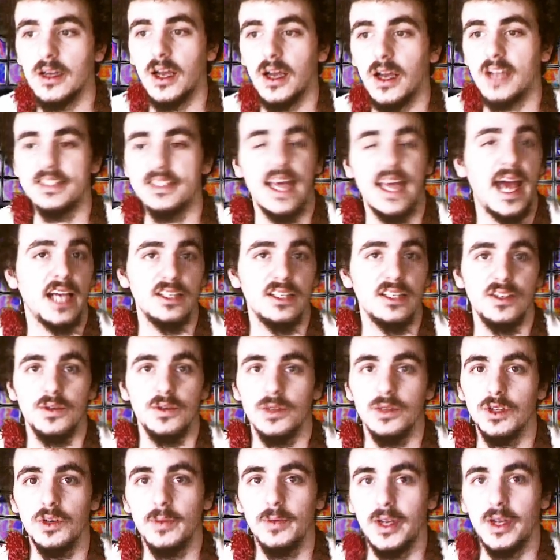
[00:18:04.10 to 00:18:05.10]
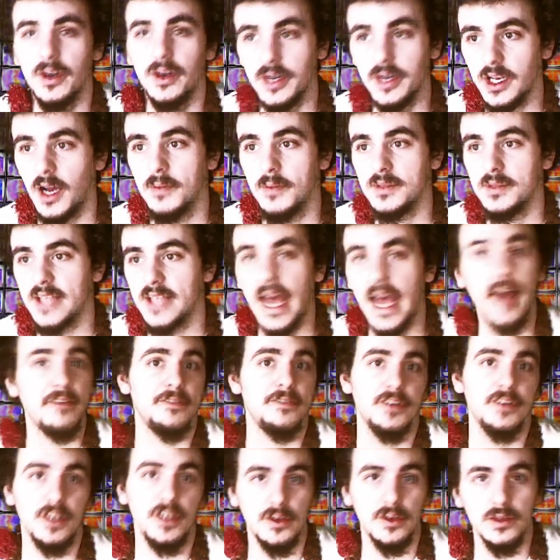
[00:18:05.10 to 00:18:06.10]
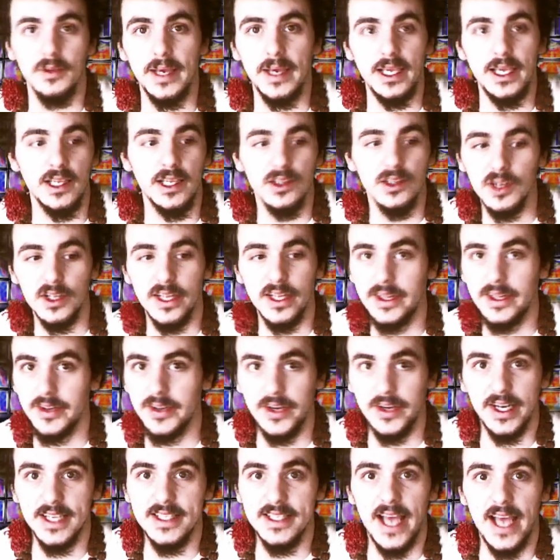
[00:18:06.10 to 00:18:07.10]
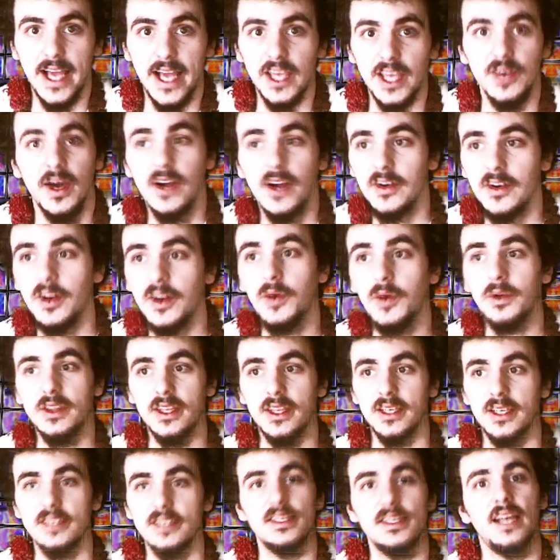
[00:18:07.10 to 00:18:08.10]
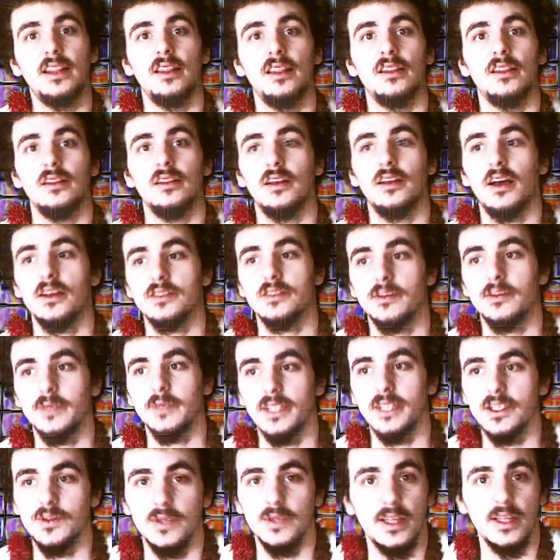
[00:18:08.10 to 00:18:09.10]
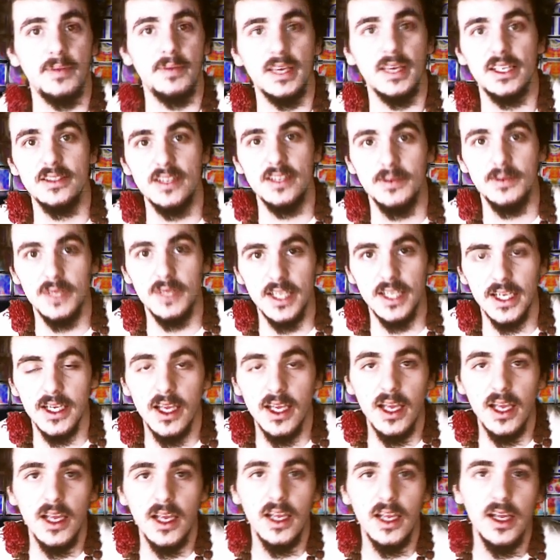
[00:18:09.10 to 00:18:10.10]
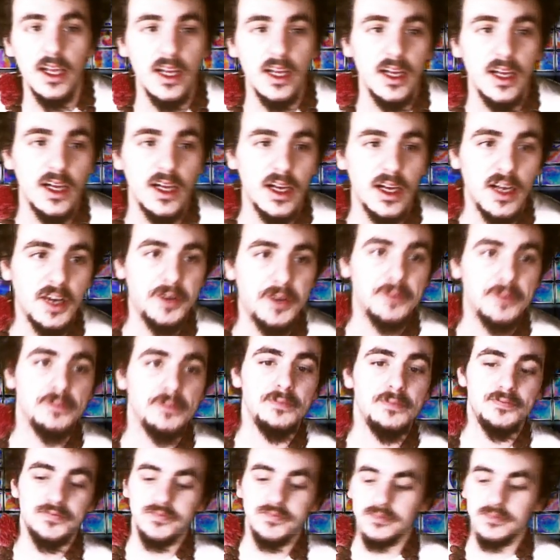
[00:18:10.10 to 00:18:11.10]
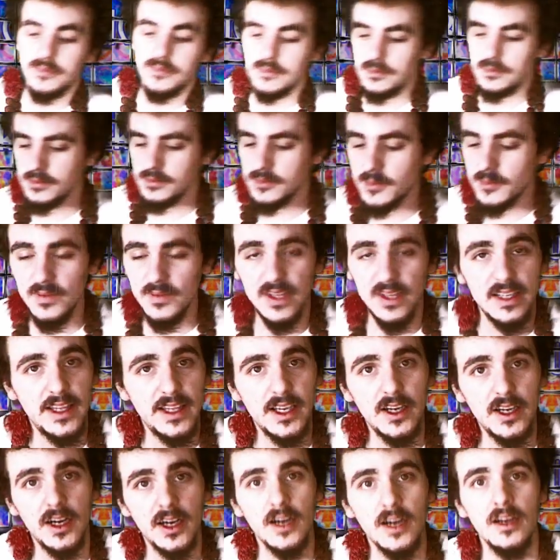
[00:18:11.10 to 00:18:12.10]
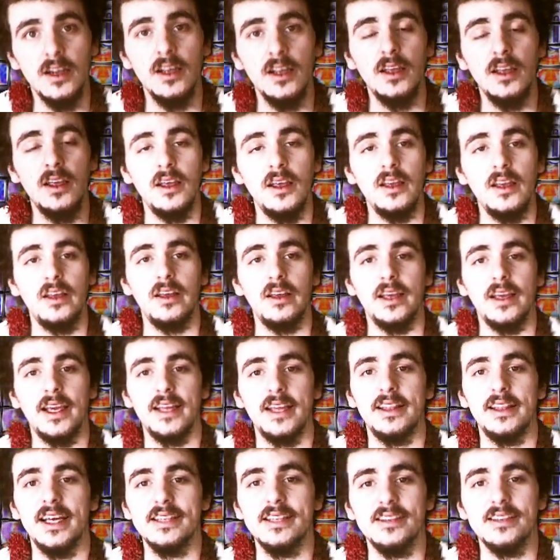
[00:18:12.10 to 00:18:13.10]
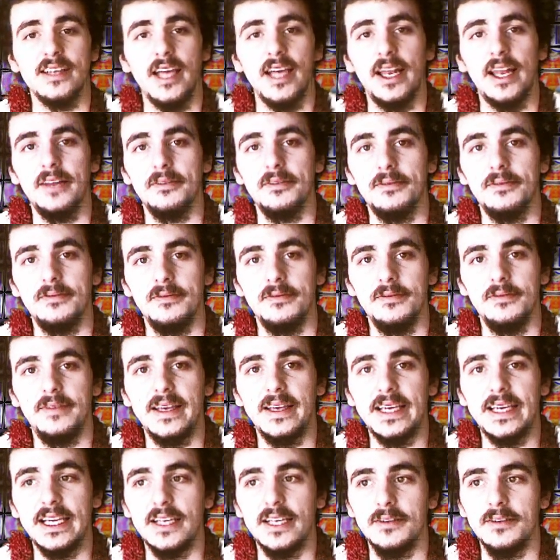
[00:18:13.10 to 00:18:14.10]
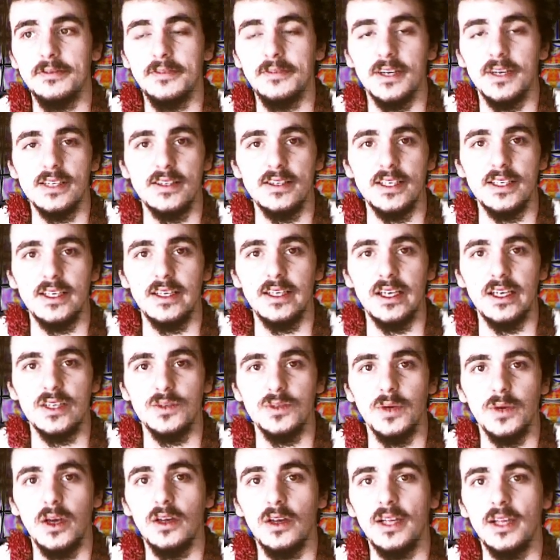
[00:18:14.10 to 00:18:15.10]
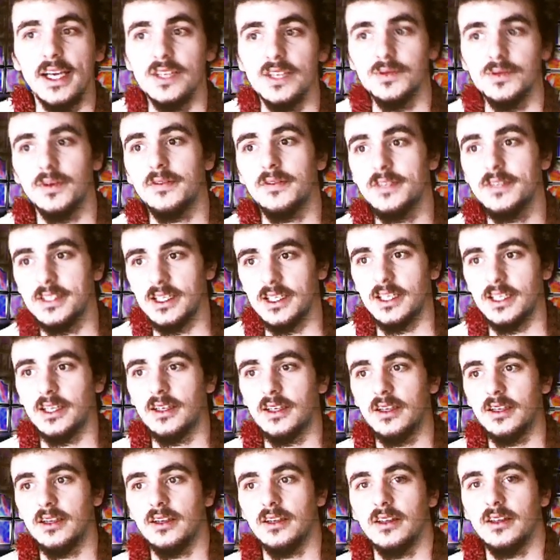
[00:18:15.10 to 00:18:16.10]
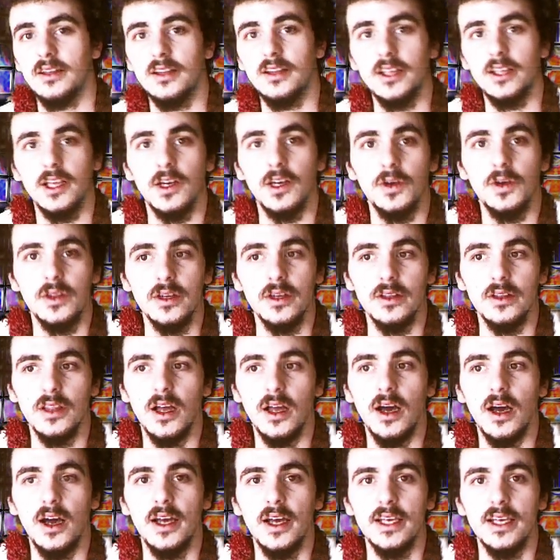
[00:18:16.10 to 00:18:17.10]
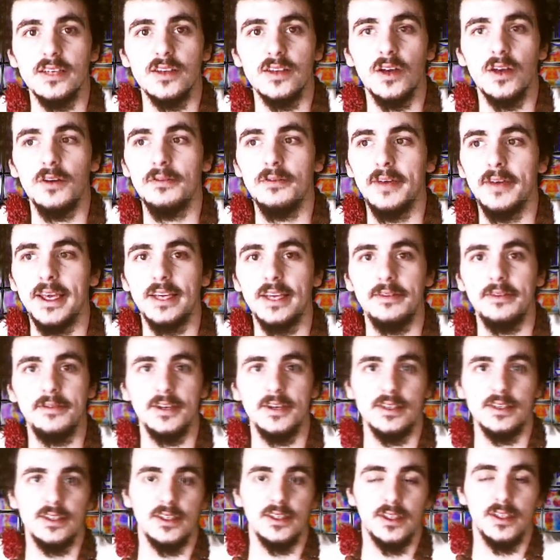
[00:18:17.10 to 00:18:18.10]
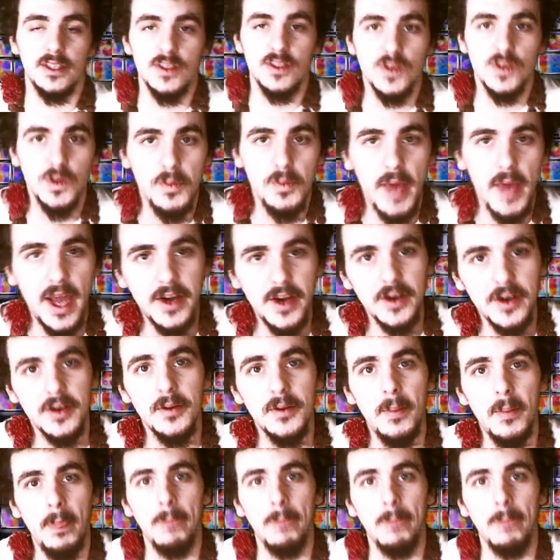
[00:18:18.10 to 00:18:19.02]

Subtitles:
attacks you a little bit or comes after you, making it look like they're going to attack you. I don't know what exactly the laws are, but that's what they make it seem like that they are. And that's kind of vague and fuzzy as well, as we've seen. The law is all vague and fuzzy on this whole matter.